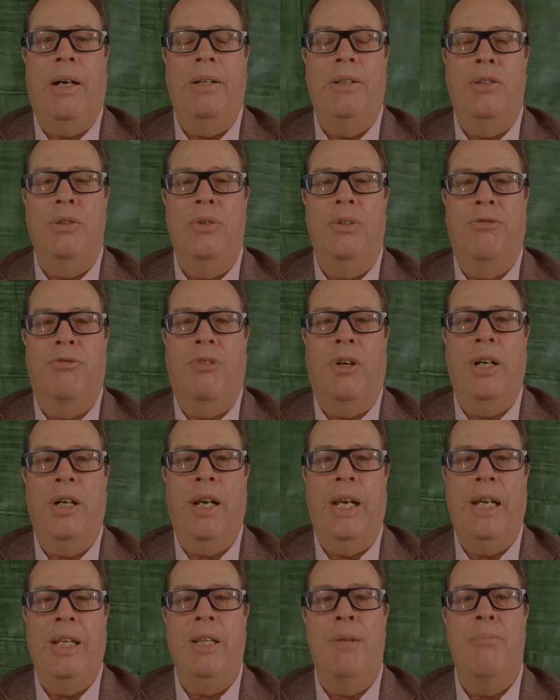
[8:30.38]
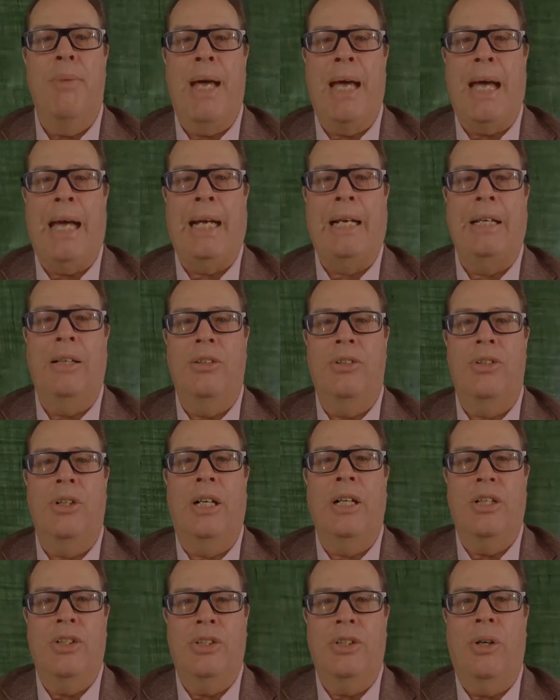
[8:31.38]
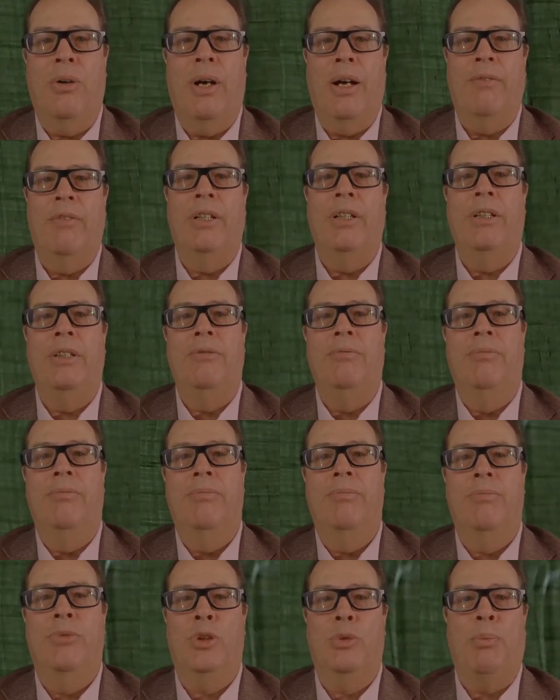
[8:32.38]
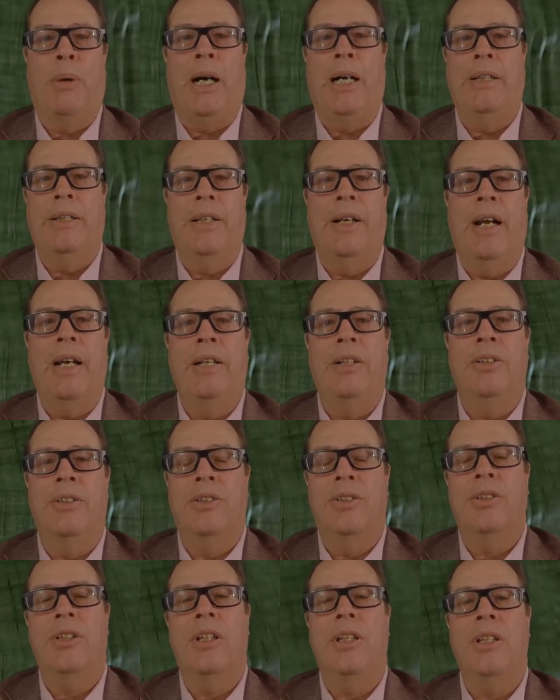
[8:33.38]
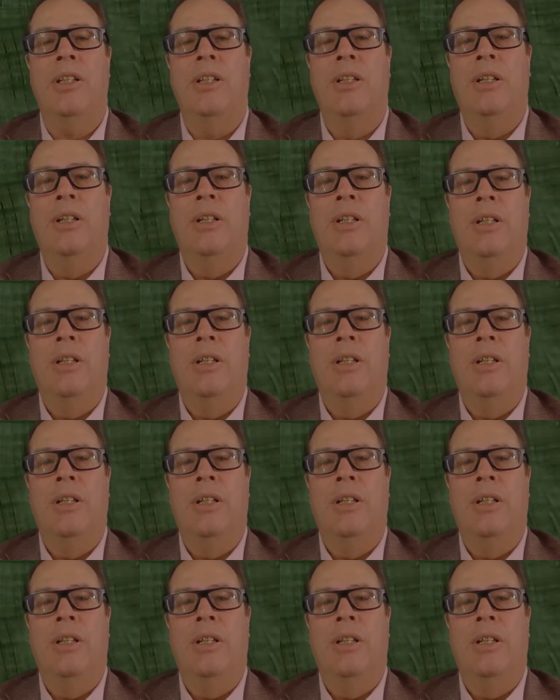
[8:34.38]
do the front and the back and try to show every spot that I could see.